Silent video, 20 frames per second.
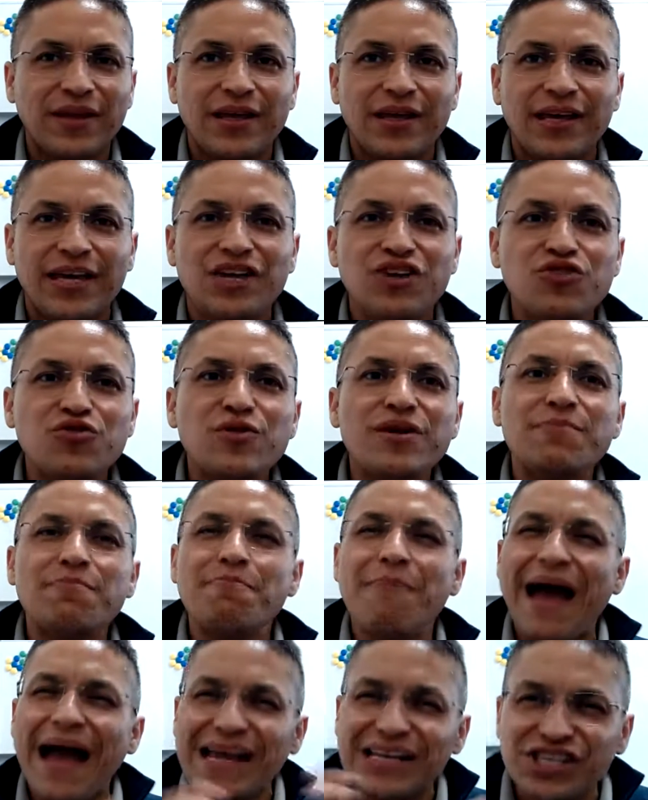Can you
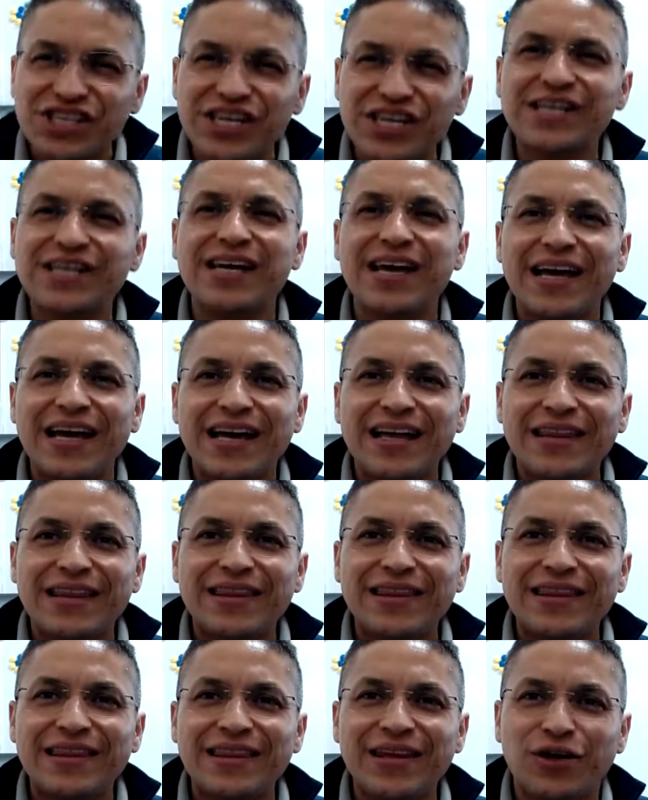imagine
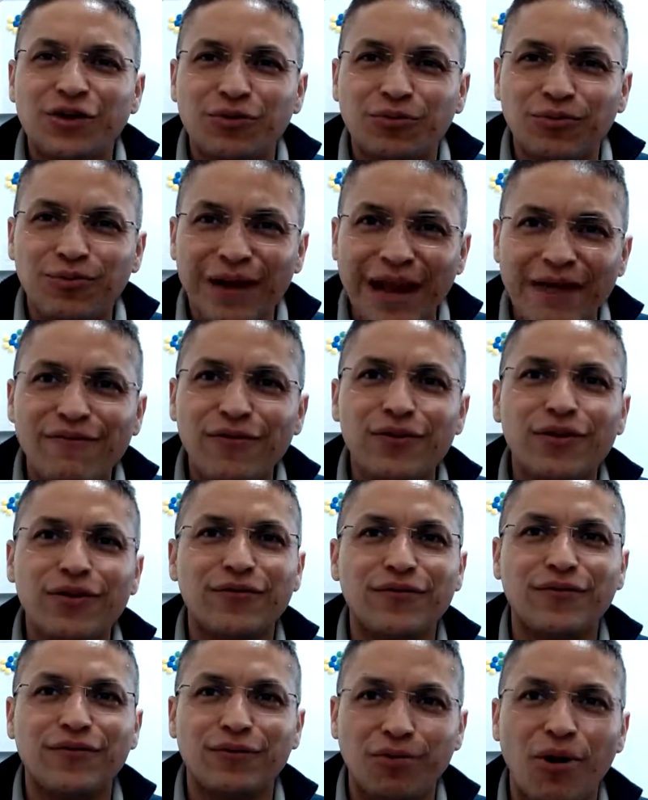the level
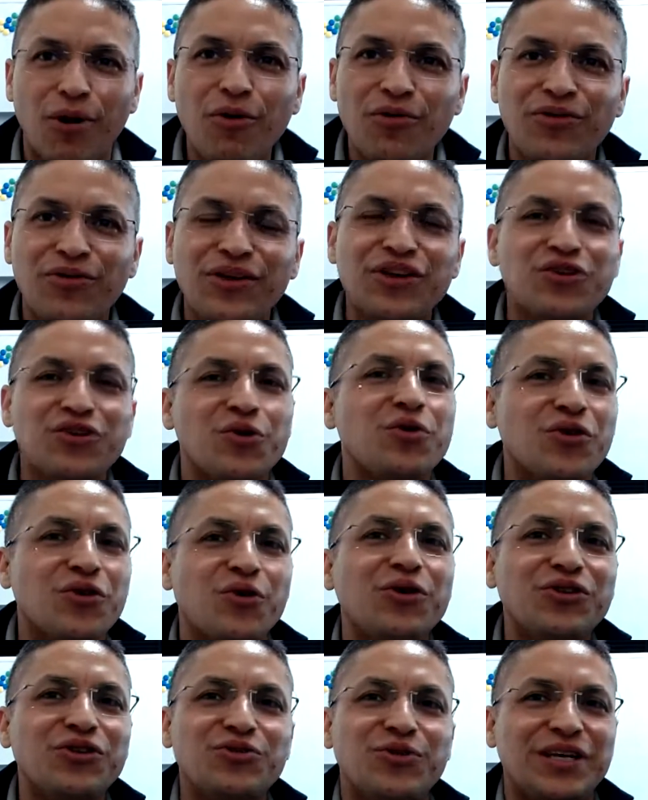of growth that you're
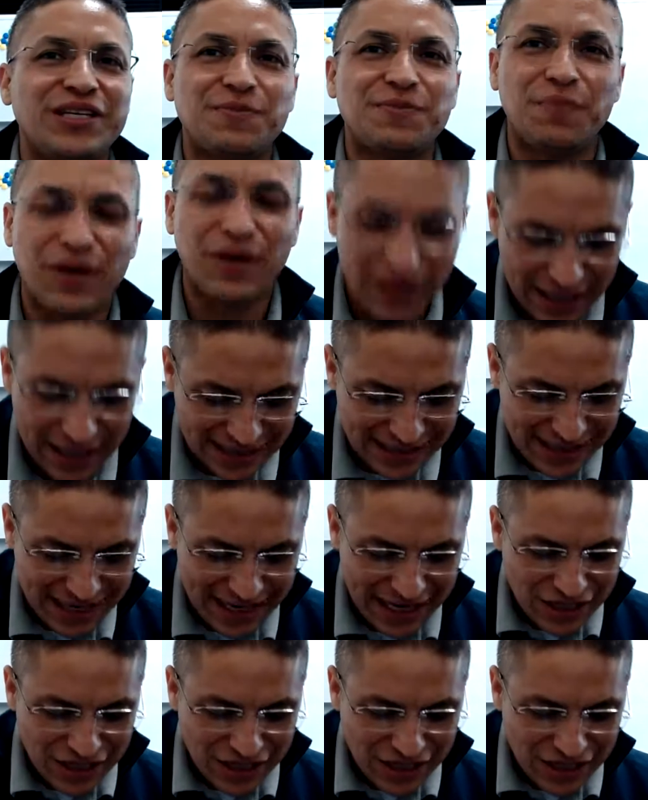going to experience?